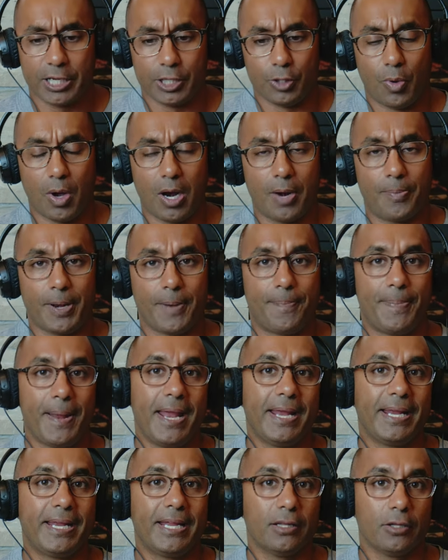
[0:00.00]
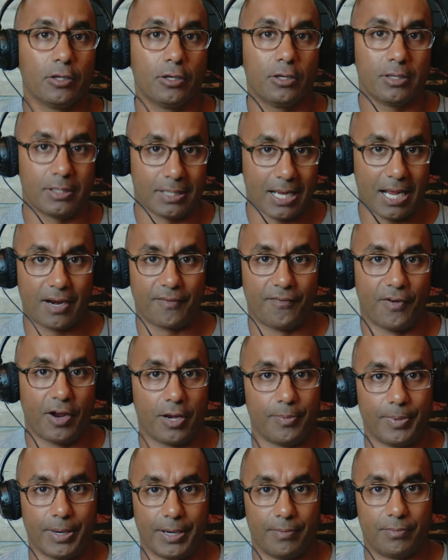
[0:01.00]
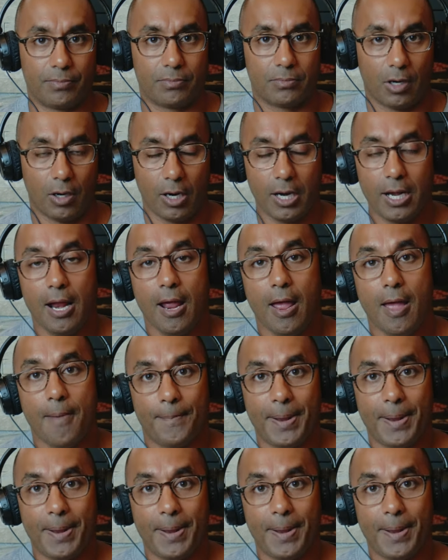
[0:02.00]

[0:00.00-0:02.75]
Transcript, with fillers: you want to be a painkiller, not a vitamin, all right?